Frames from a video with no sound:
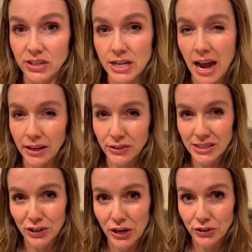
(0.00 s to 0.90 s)
tiles
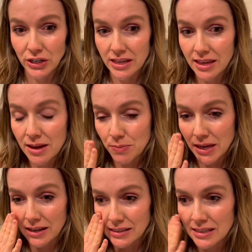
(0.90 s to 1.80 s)
that are underneath it
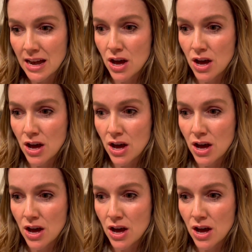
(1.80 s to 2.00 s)
because